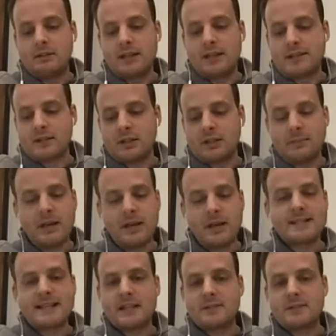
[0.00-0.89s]
necessarily
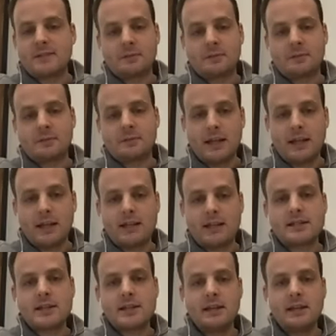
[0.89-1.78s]
make sense from both
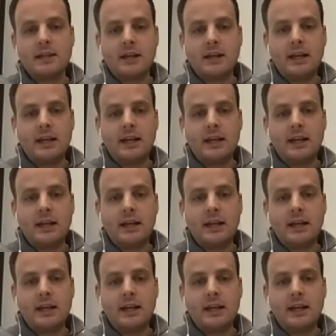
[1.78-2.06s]
sides,